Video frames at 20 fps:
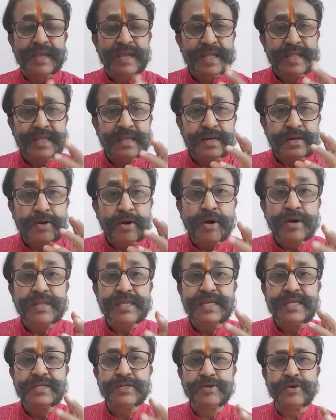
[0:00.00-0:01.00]
in the
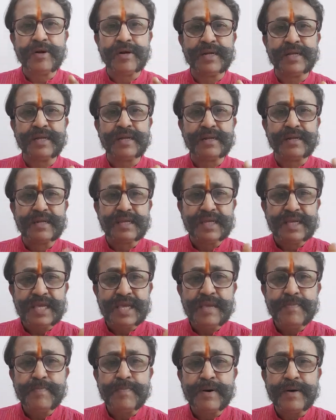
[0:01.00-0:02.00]
northeast corner,
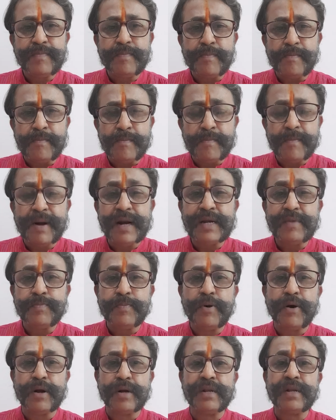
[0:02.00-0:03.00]
keep a mud
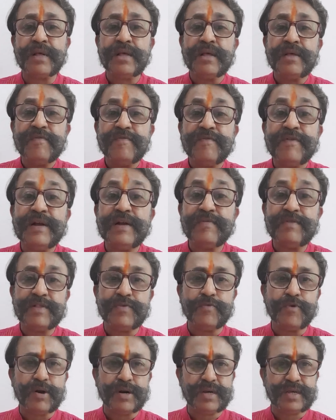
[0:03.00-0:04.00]
pot filled with
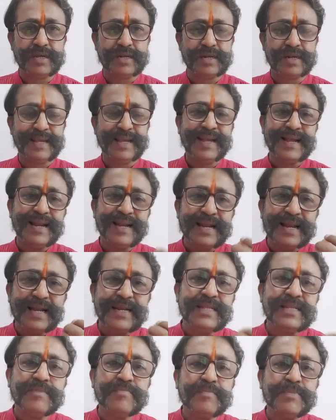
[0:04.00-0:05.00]
water.
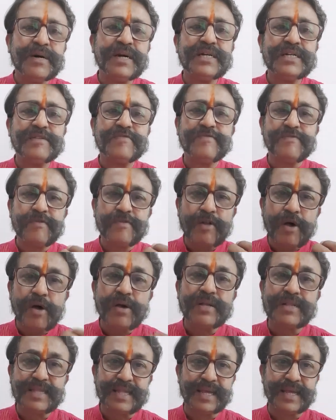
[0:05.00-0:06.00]
Let the birds
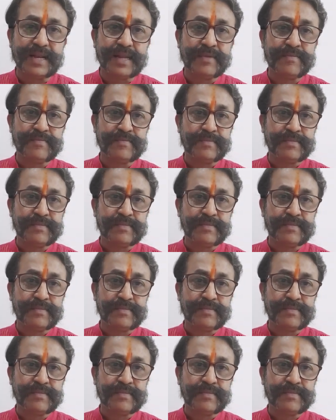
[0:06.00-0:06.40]
flock there.